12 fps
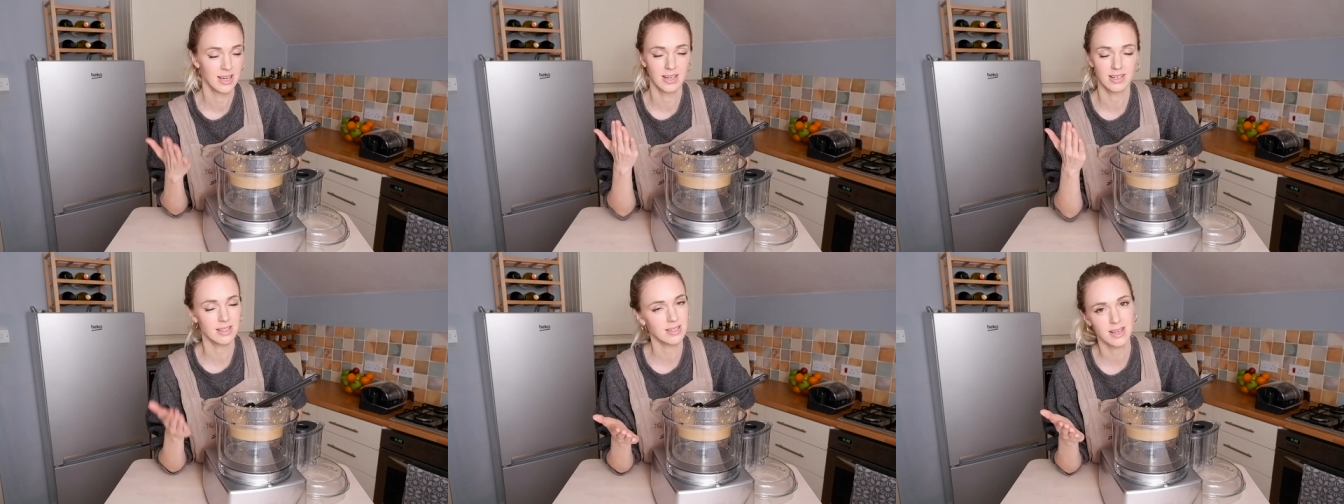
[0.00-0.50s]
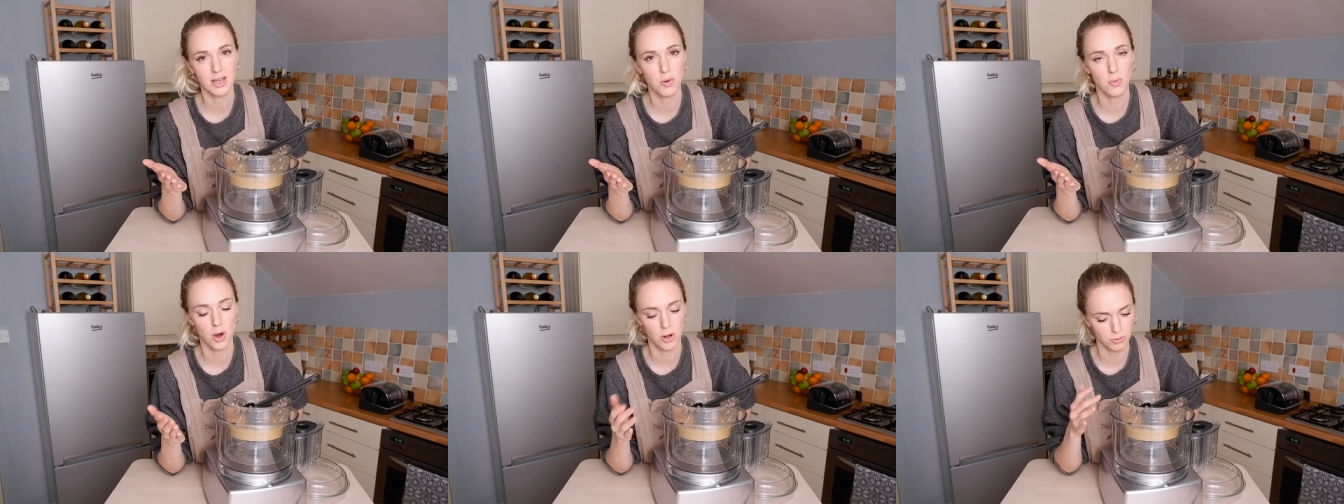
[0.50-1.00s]
It does take a
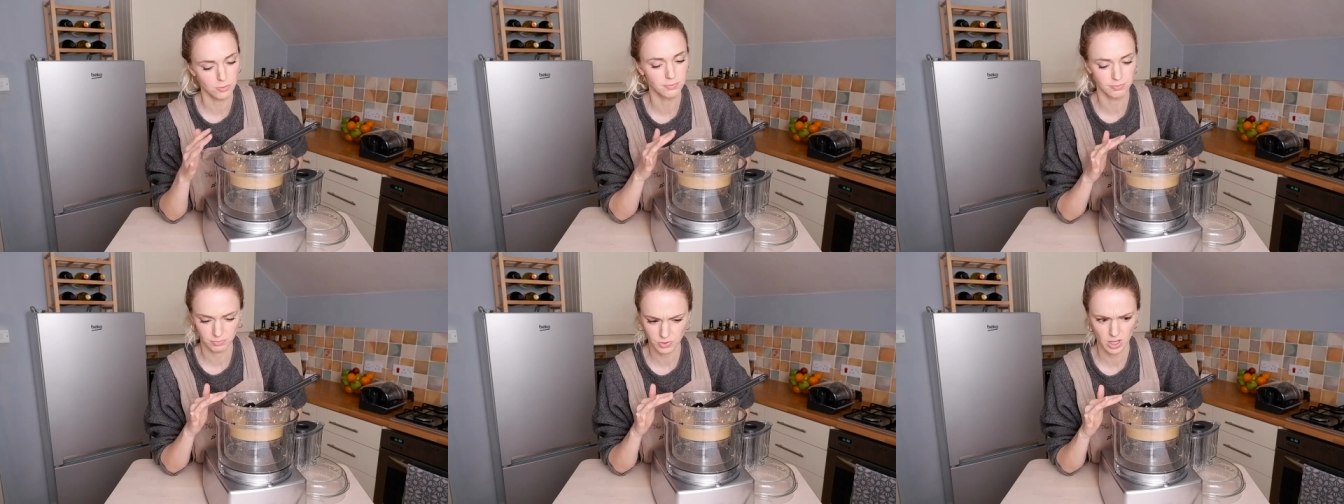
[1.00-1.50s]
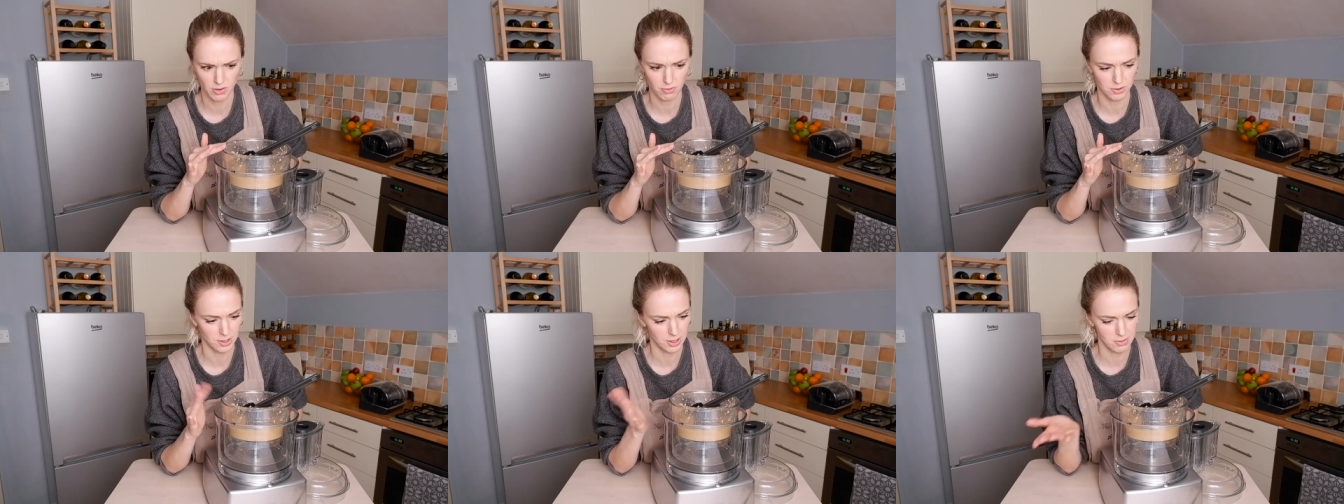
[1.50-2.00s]
while,
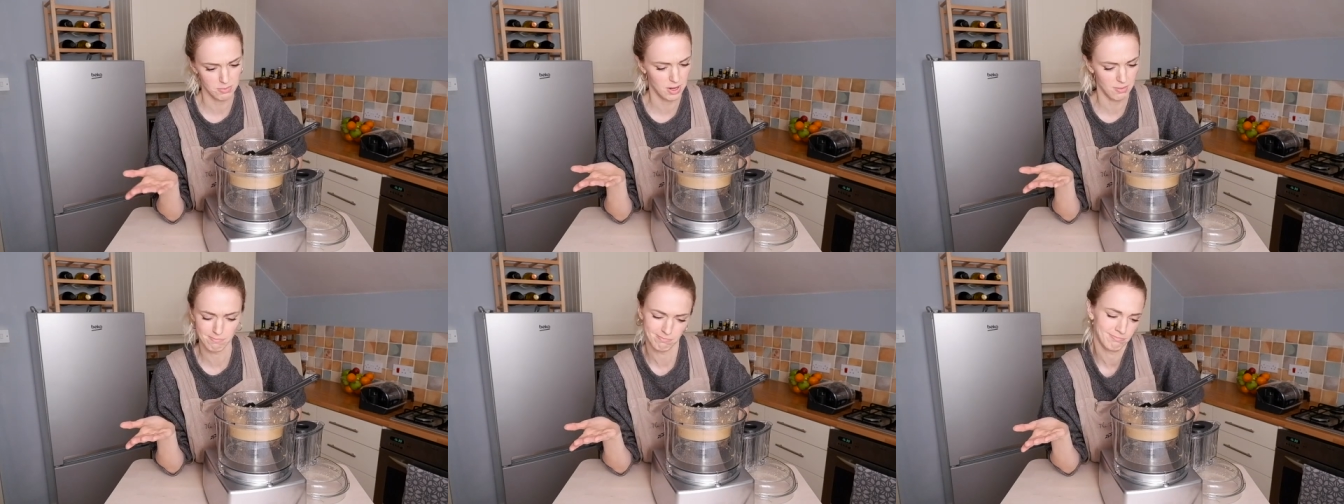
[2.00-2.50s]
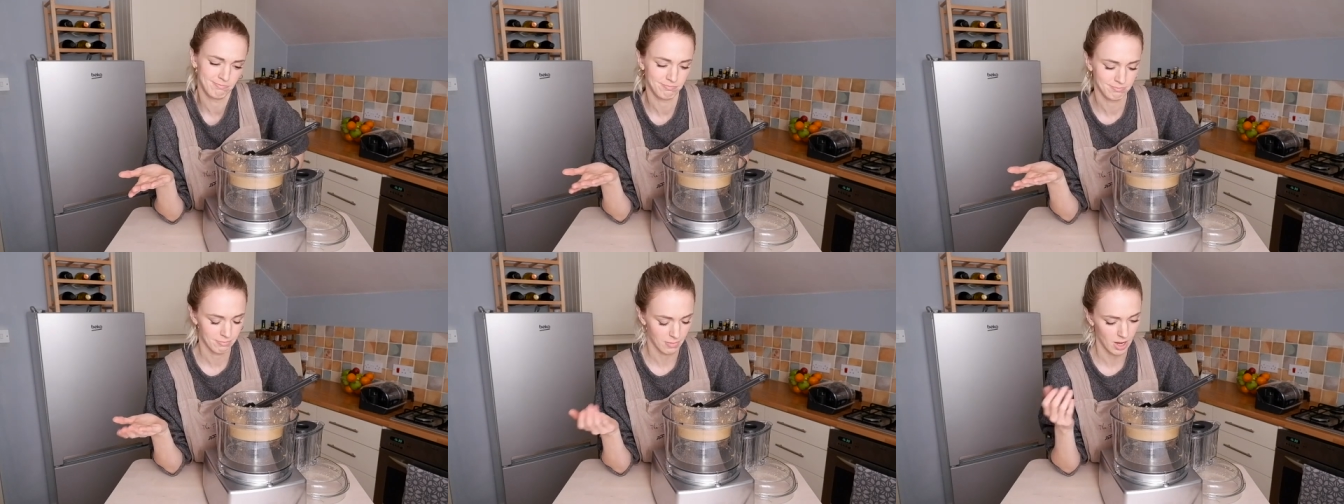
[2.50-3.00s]
definitely, but
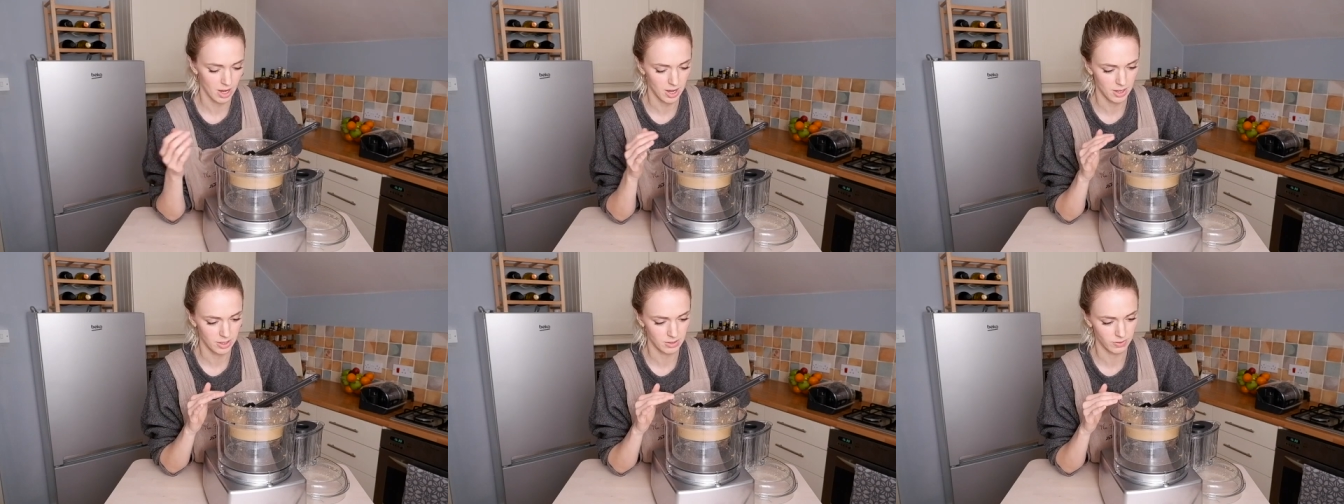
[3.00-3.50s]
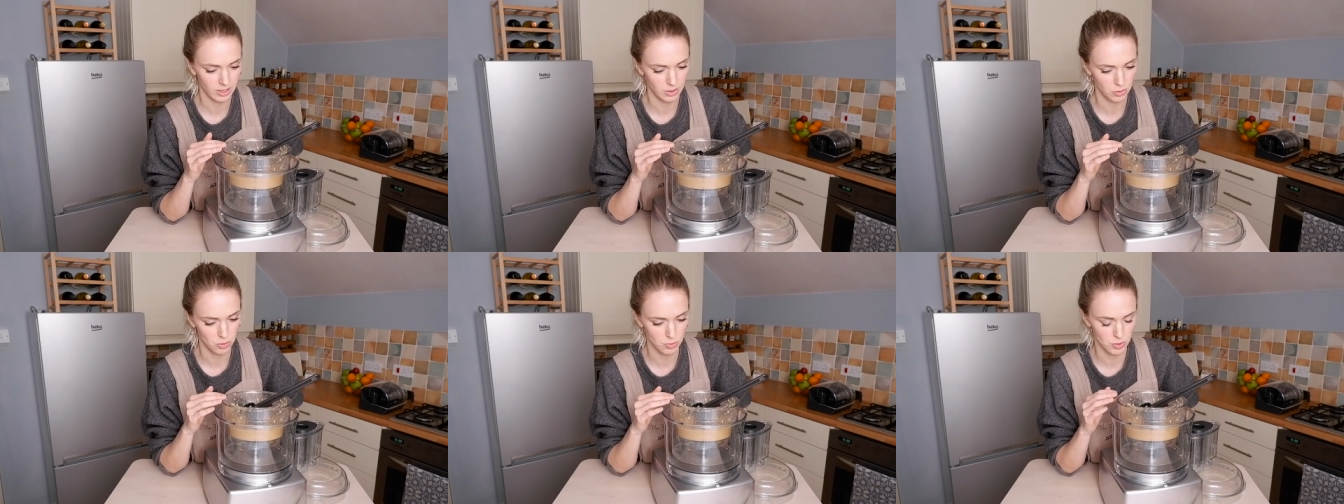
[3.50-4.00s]
that's fairly
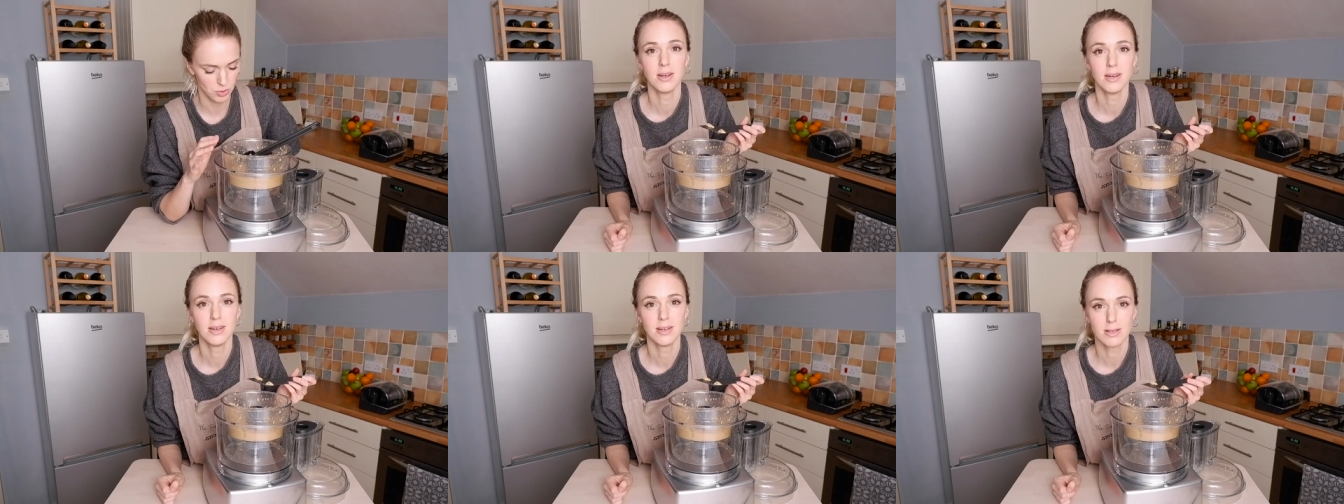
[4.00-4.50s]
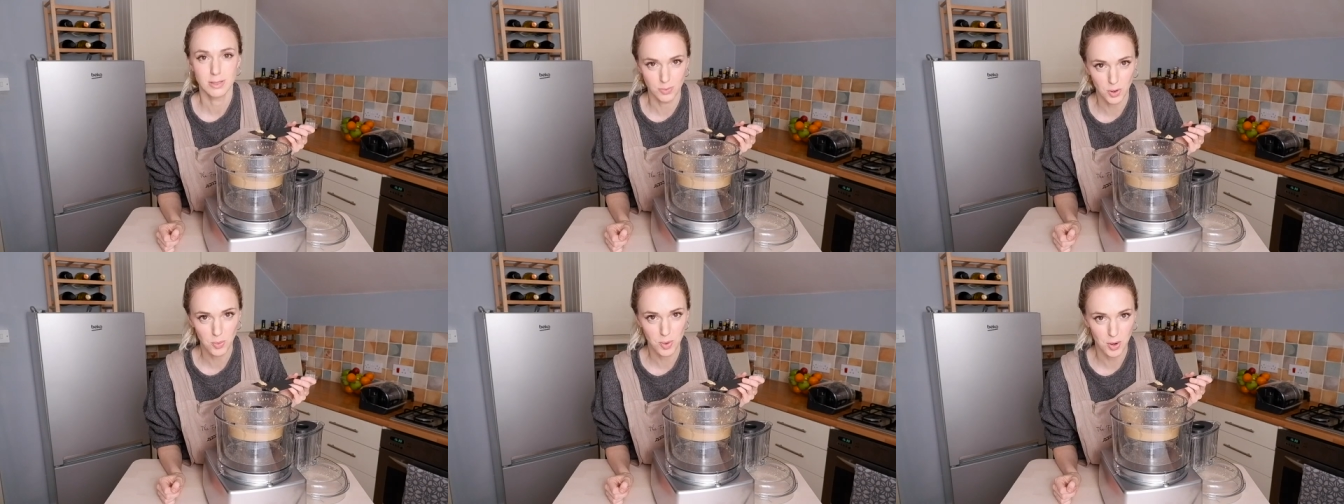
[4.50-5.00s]
normal.
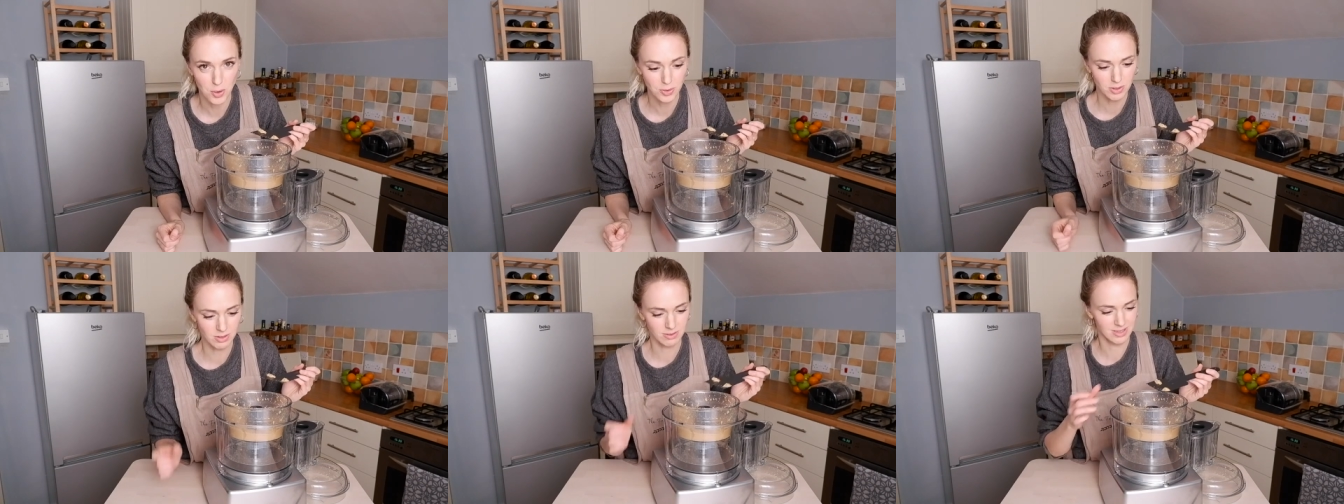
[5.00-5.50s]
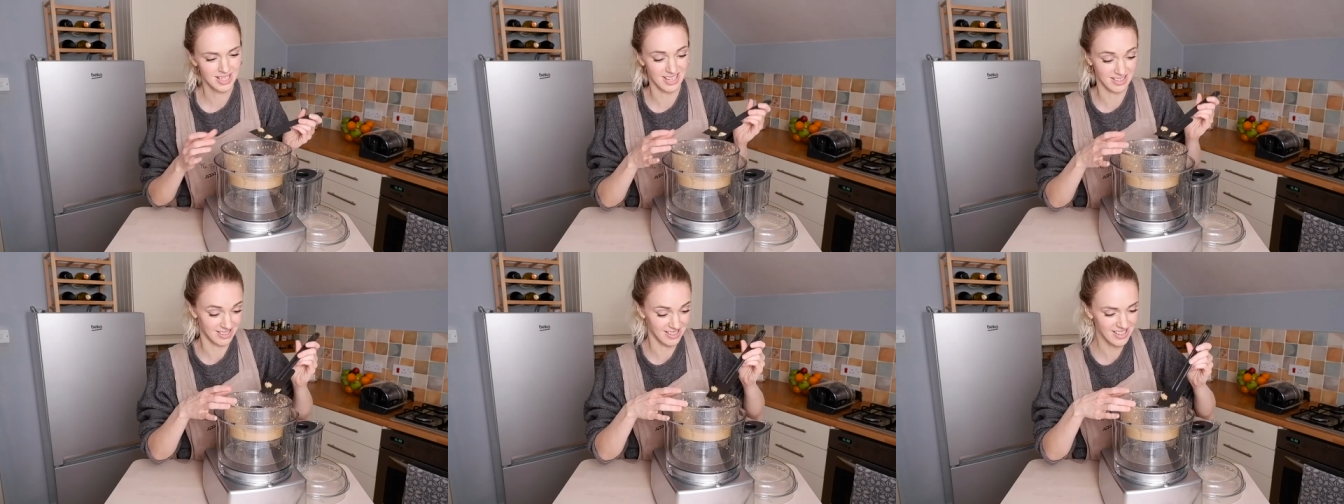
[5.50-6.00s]
Small bowl,
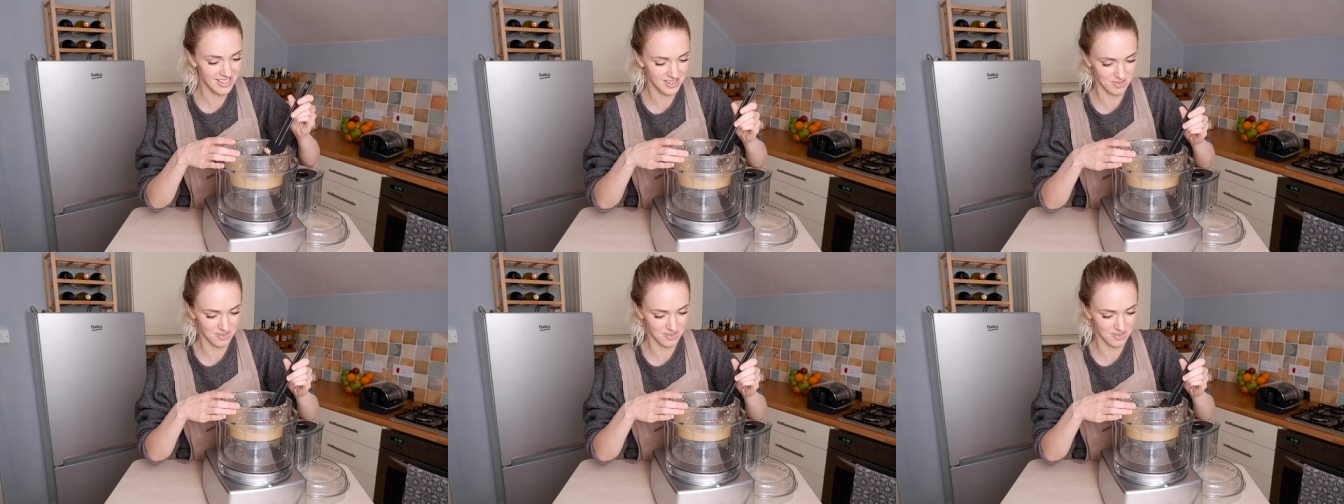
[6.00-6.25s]
tested.